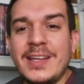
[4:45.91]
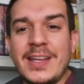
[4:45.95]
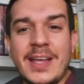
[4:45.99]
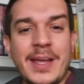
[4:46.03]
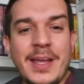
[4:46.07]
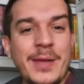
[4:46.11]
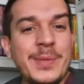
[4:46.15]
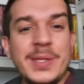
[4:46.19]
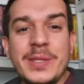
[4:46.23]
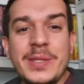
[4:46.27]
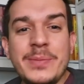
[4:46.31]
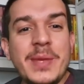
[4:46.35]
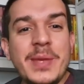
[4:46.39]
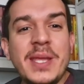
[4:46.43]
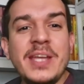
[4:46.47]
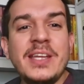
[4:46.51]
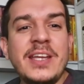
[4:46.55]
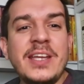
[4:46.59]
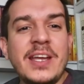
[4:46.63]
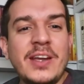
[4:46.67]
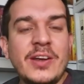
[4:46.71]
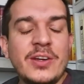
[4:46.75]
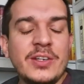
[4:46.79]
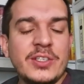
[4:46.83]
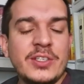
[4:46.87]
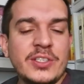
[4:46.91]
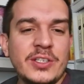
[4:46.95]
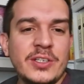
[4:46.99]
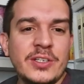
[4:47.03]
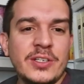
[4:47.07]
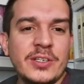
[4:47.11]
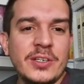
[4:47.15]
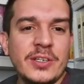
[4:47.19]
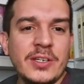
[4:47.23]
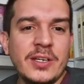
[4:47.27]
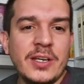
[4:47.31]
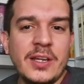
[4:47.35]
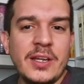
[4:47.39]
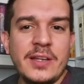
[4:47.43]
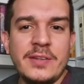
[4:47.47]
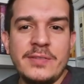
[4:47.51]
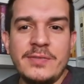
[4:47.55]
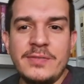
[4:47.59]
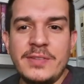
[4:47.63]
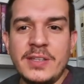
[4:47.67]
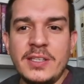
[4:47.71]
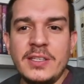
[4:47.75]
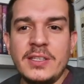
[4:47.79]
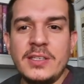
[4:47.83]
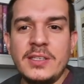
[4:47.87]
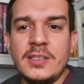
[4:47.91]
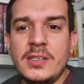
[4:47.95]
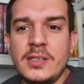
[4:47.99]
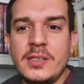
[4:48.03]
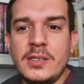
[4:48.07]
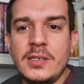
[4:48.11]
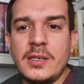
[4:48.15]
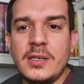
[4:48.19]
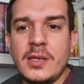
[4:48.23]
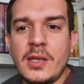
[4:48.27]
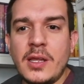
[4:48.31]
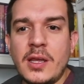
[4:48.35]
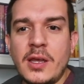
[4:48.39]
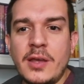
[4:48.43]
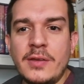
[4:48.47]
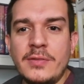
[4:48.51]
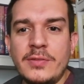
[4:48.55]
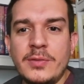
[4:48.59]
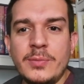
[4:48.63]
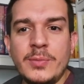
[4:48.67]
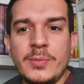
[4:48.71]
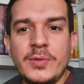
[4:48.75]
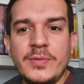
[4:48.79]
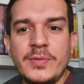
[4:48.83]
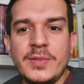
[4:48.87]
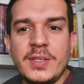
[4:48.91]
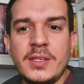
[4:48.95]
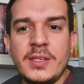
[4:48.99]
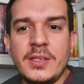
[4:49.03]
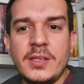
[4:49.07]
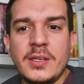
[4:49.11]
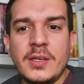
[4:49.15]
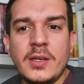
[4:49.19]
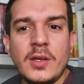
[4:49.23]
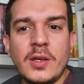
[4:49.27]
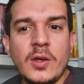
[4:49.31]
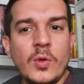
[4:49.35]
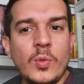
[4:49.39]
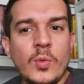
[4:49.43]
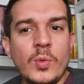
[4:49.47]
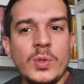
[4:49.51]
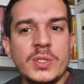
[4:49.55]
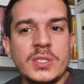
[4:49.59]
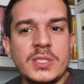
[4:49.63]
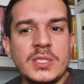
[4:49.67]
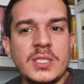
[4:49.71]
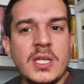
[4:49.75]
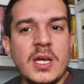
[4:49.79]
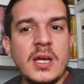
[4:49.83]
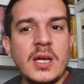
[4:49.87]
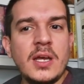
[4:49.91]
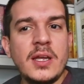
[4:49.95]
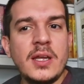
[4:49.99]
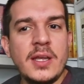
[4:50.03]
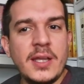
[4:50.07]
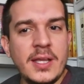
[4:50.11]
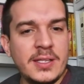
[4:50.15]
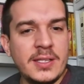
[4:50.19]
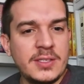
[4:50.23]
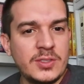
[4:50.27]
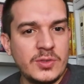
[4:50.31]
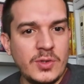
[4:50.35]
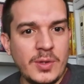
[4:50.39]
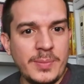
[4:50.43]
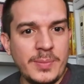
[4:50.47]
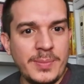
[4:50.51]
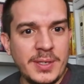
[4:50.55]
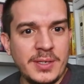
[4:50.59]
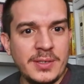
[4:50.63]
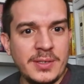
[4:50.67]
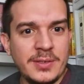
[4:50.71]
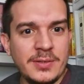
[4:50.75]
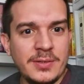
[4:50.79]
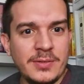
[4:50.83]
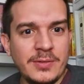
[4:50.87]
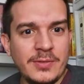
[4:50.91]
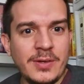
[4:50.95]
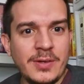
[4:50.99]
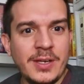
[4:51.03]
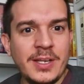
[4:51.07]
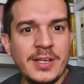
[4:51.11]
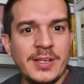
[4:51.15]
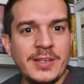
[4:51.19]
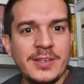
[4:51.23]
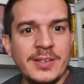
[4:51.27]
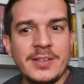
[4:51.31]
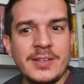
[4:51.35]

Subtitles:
I mean, the main character and villain of the movie was not as gripping, right?